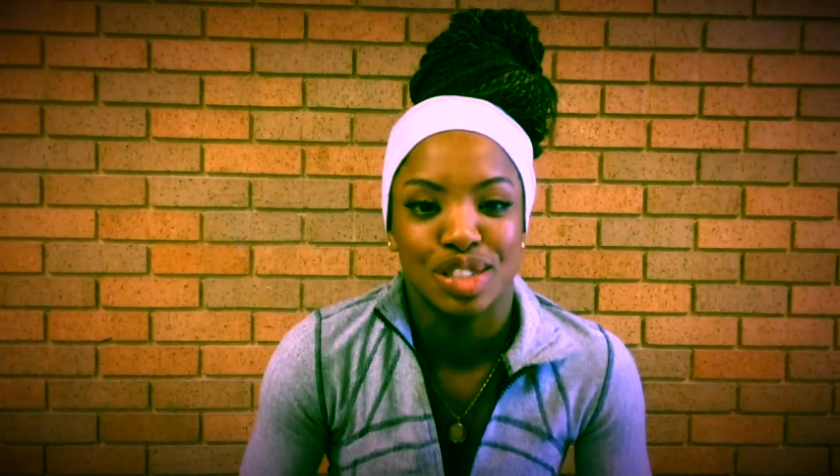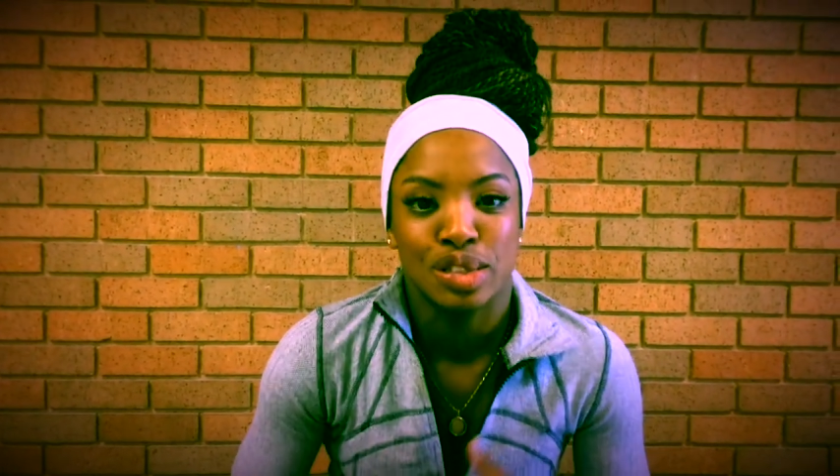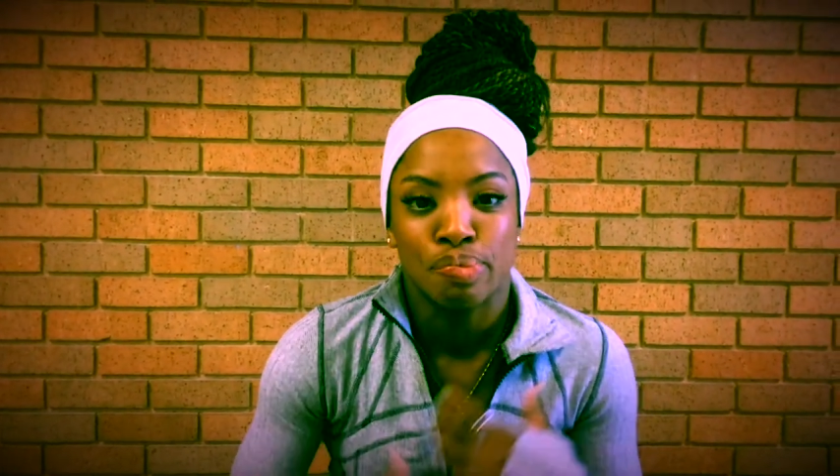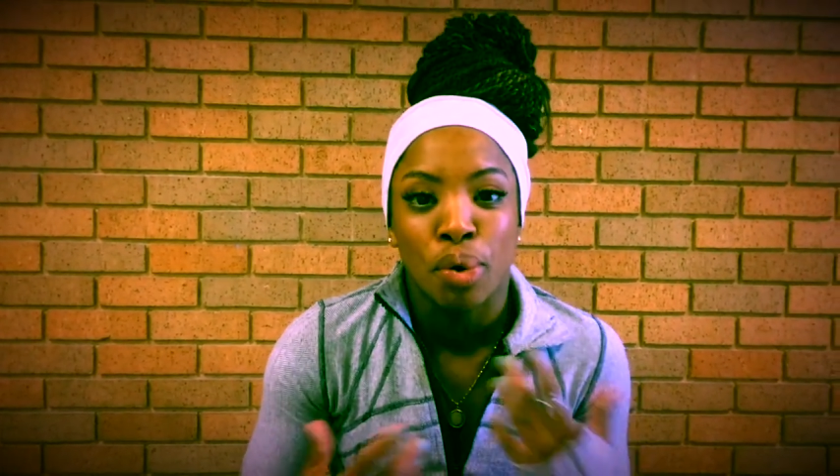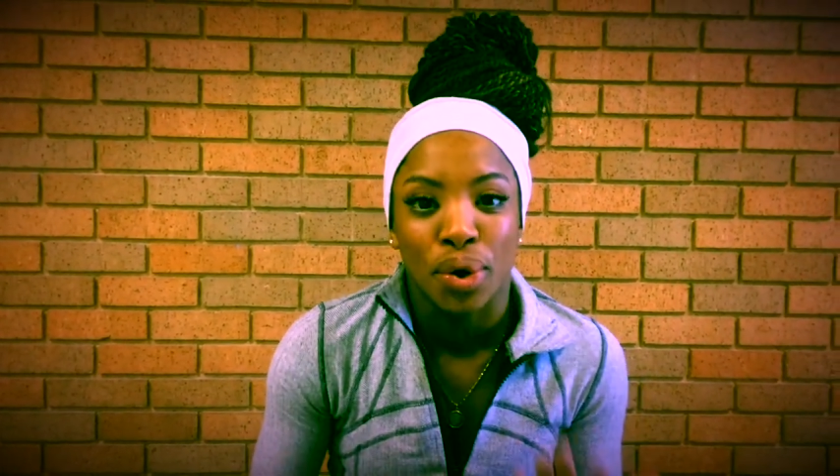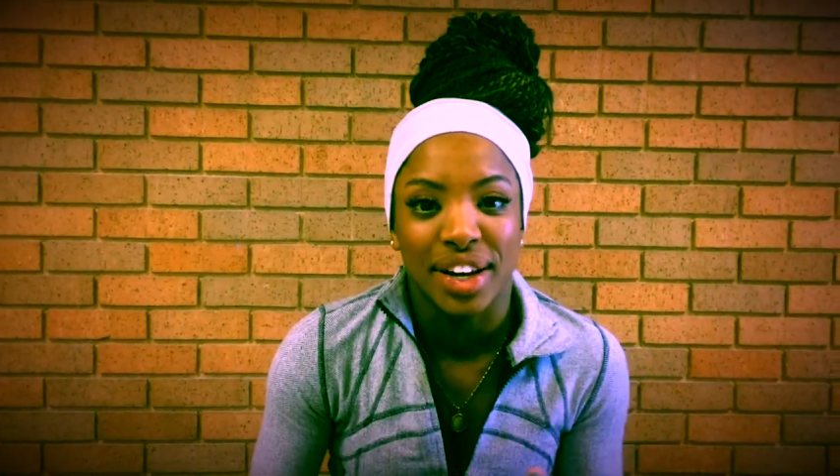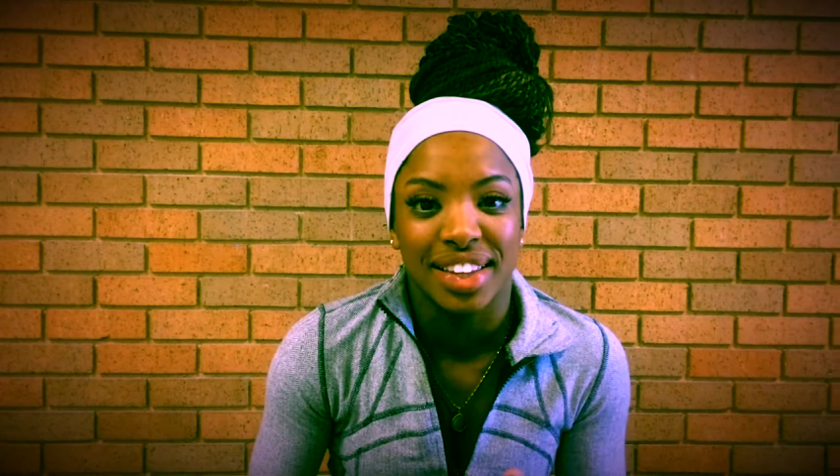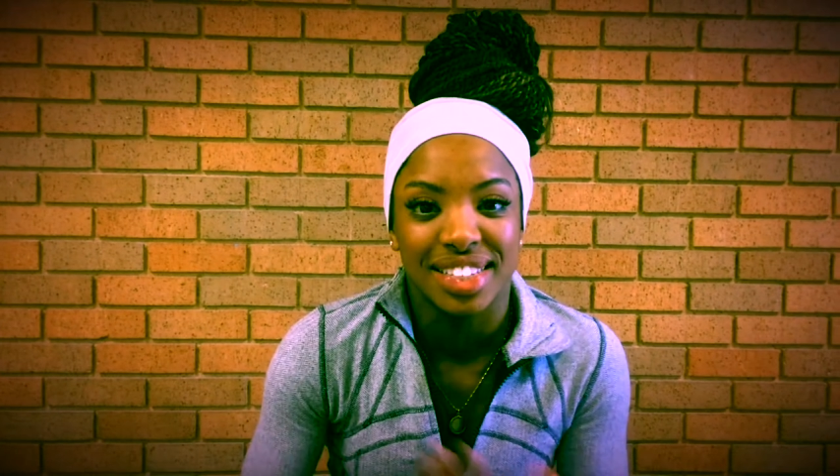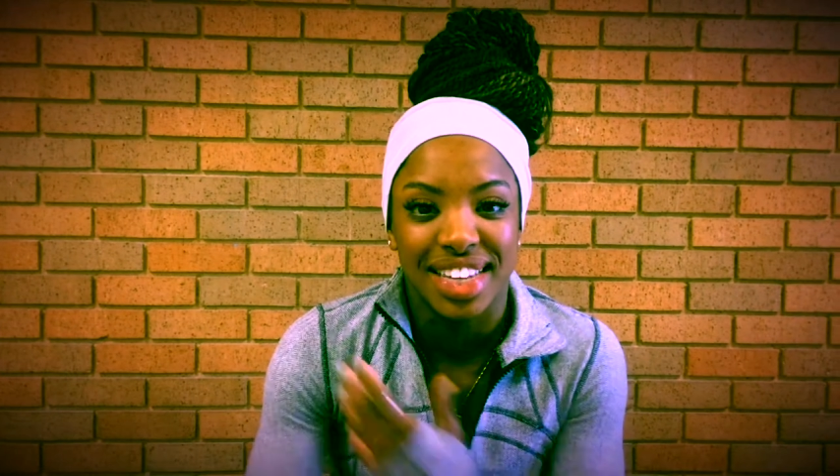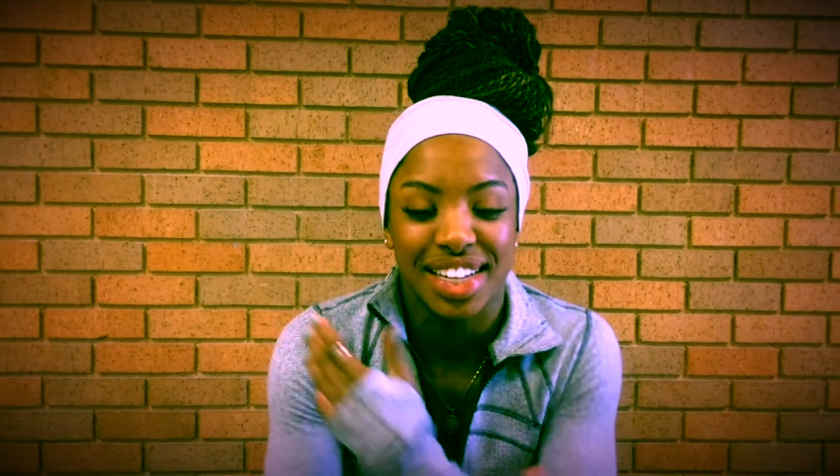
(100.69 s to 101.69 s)
supporting
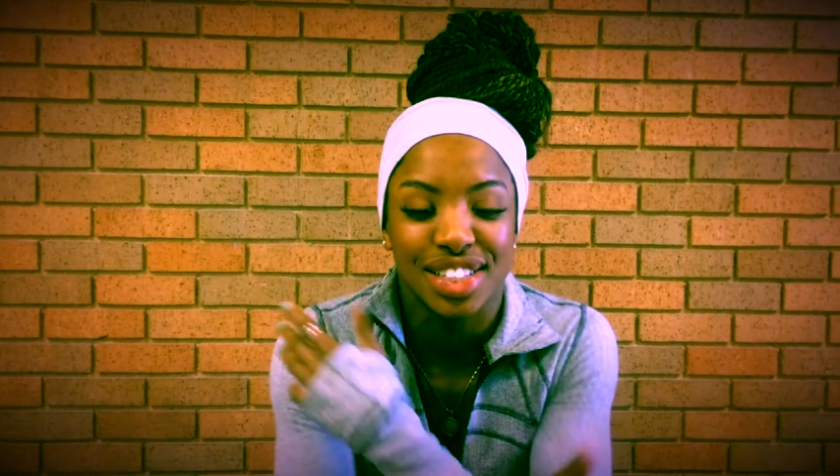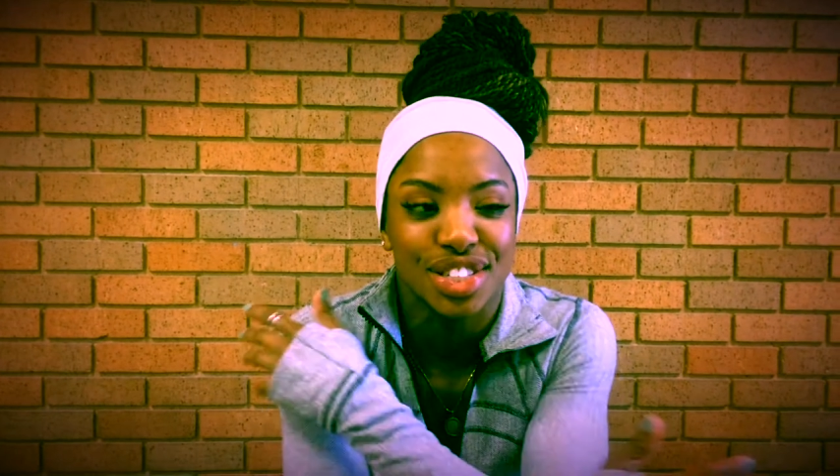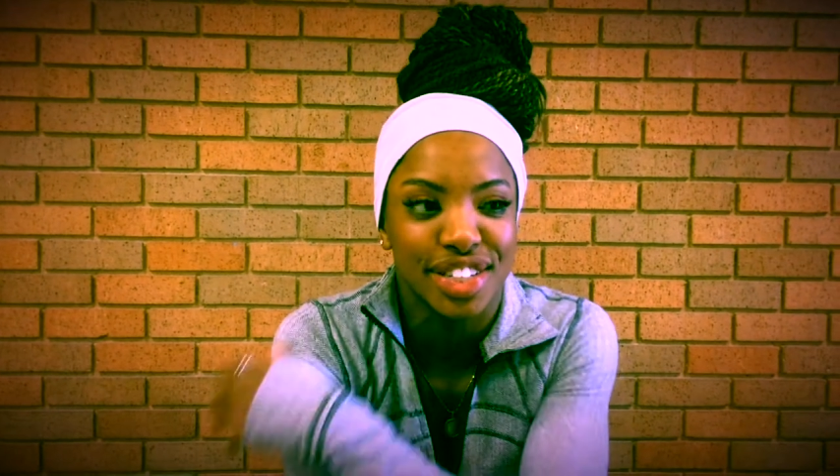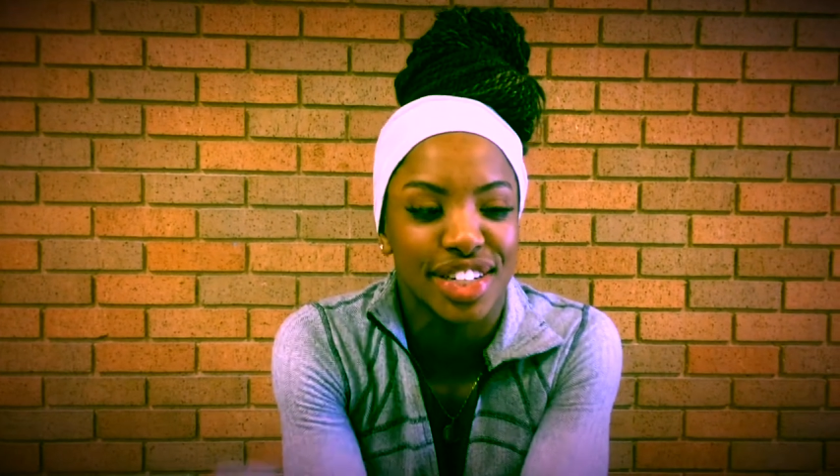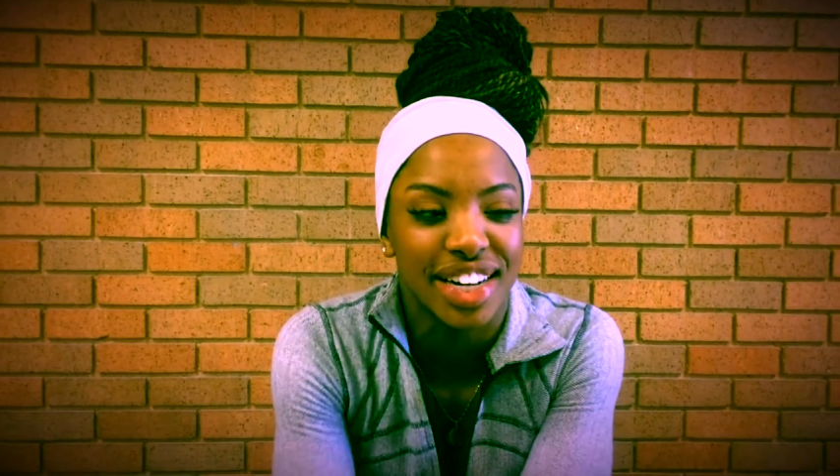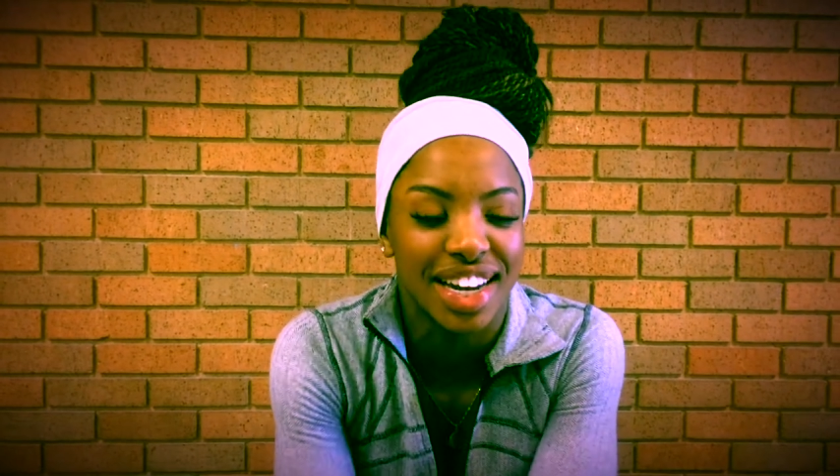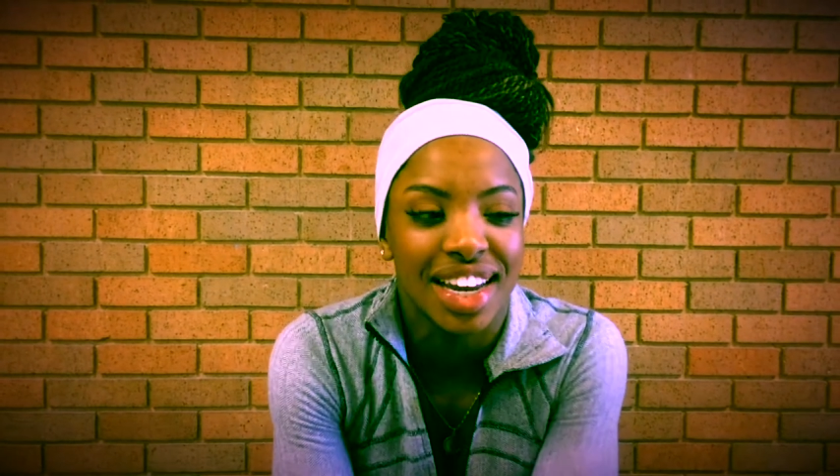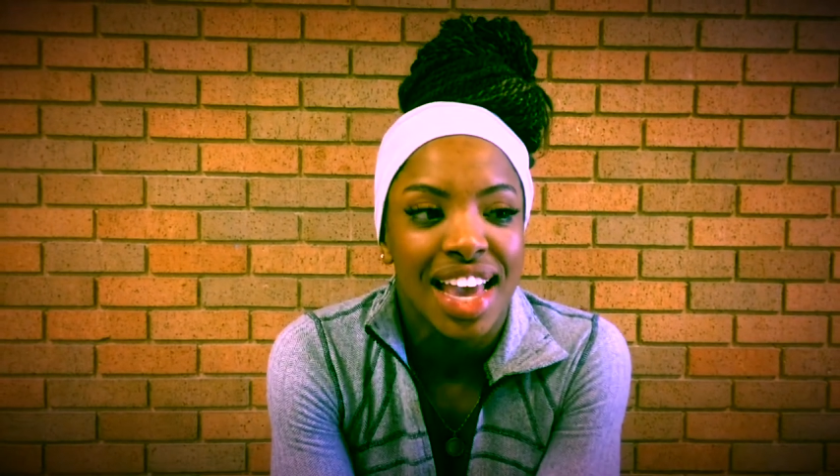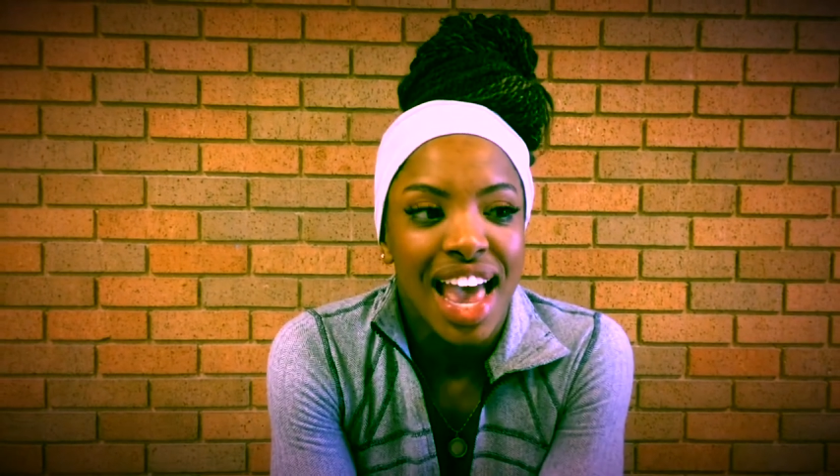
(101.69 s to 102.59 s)
the dancer and